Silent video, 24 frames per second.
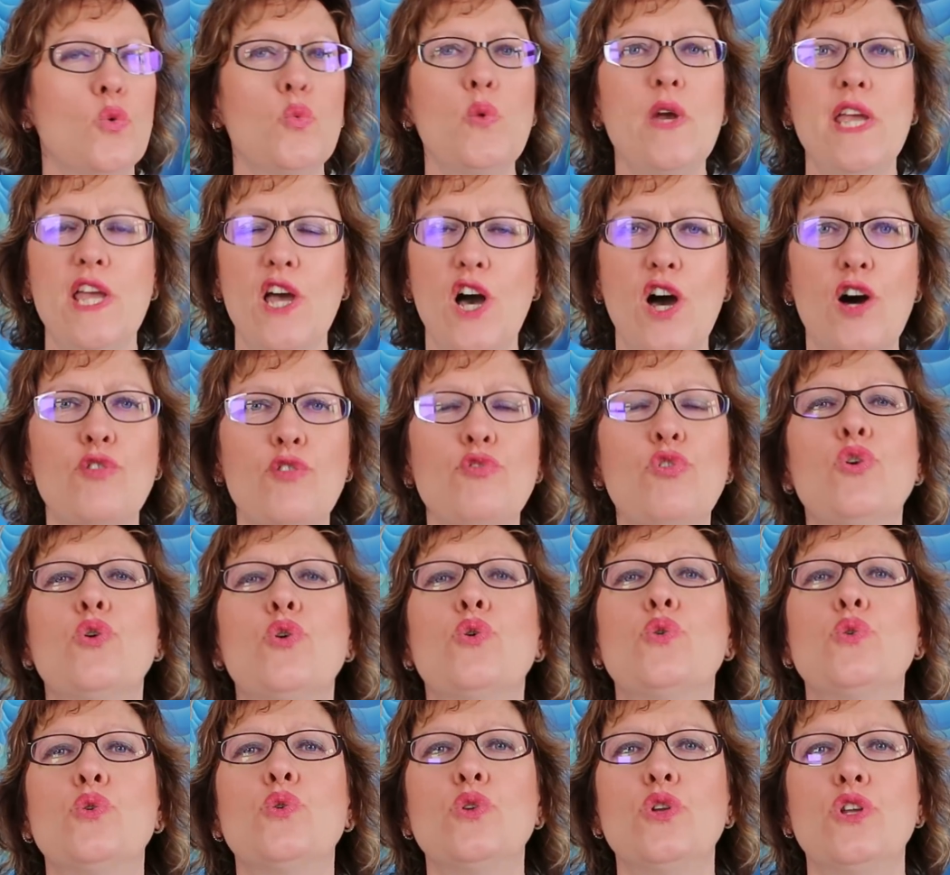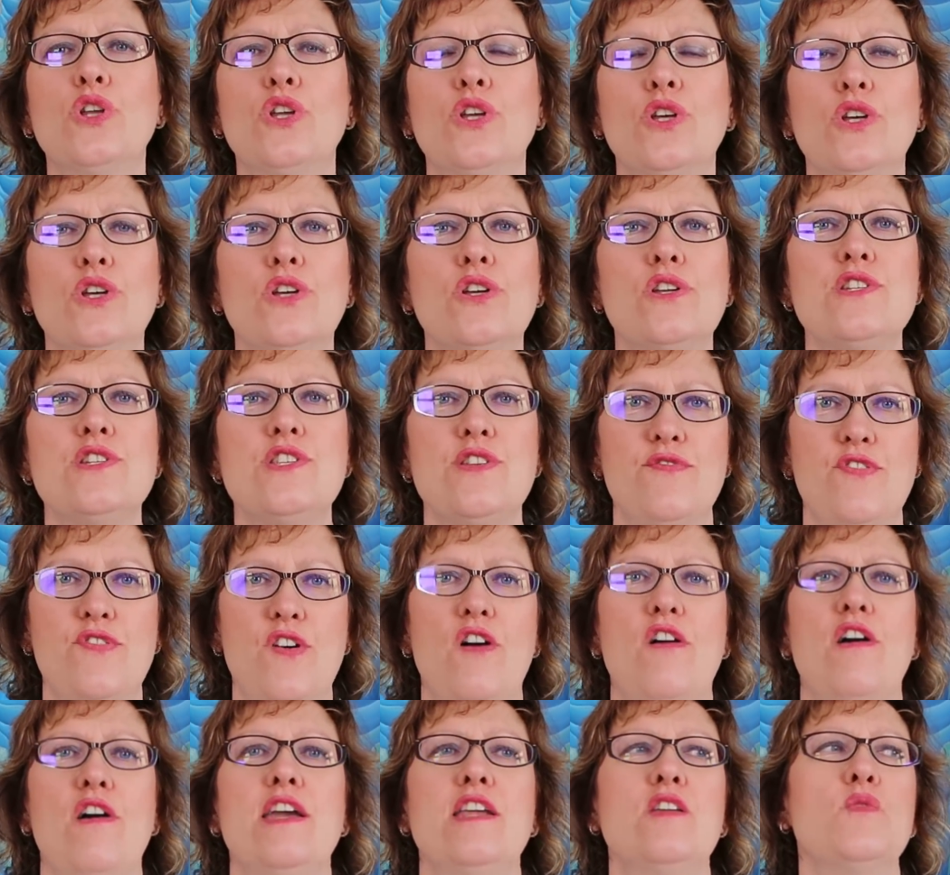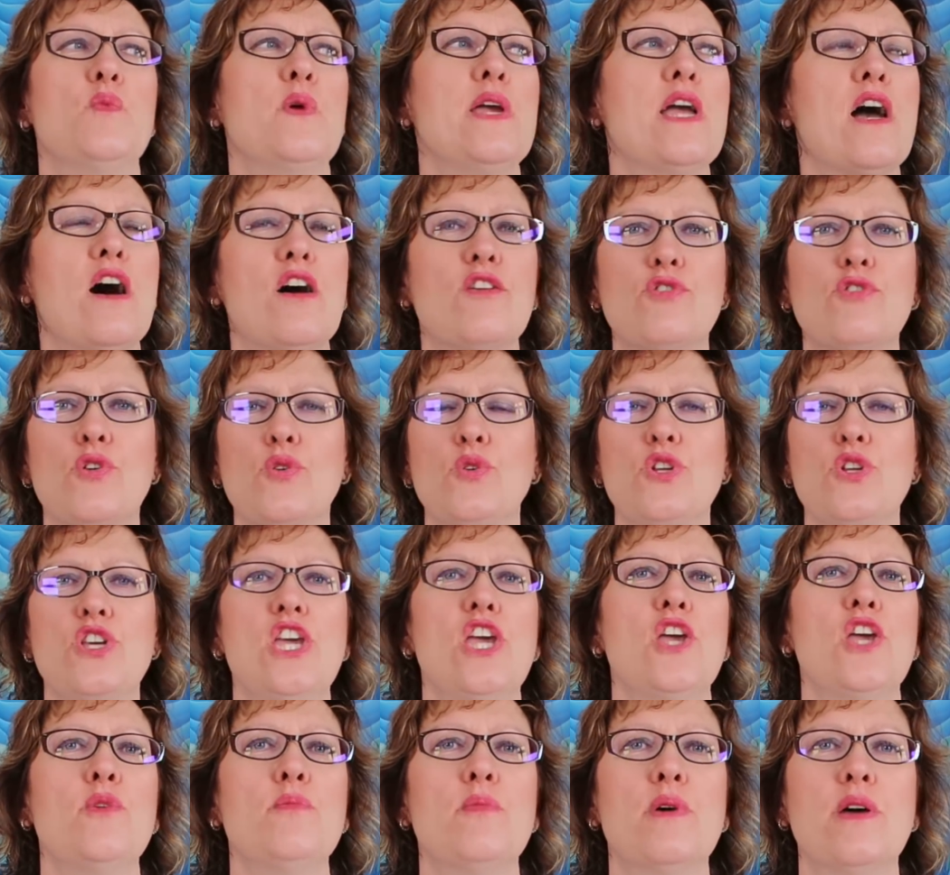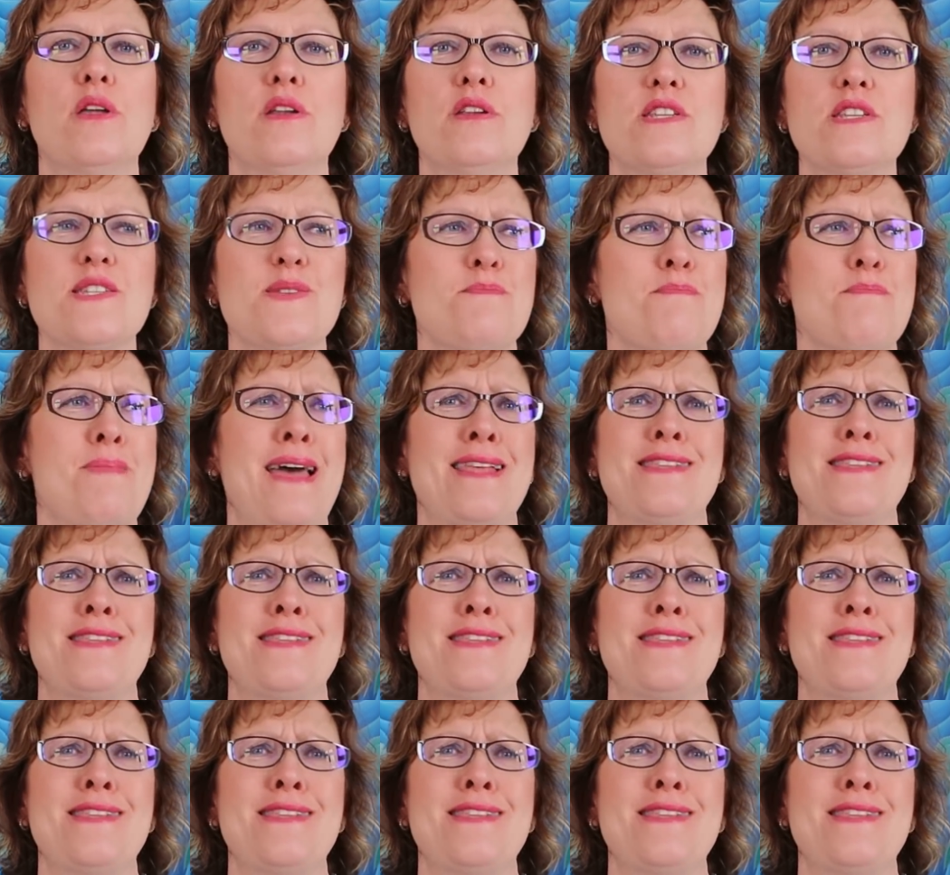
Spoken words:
we are all divine, we are all human. It doesn't